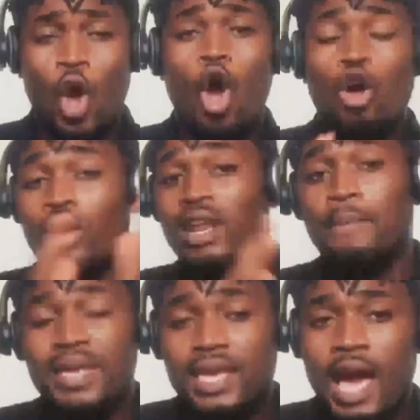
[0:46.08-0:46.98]
all gonna
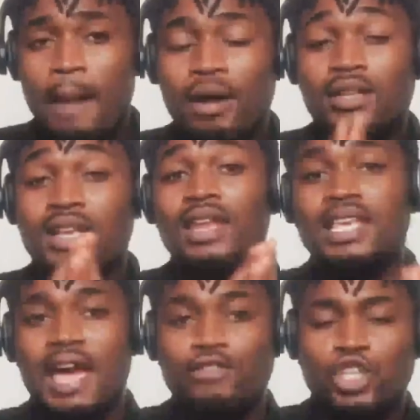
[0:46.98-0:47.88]
be about
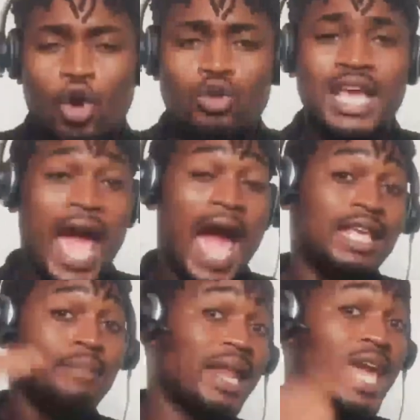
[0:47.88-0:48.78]
Khaligraph Jones, and
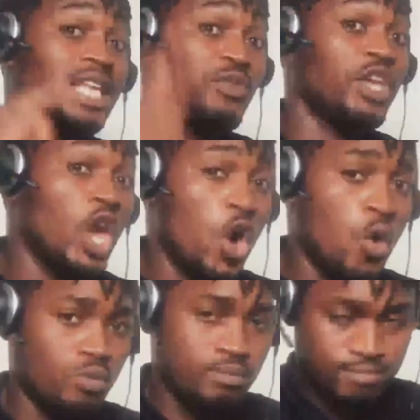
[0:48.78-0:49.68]
in my next video,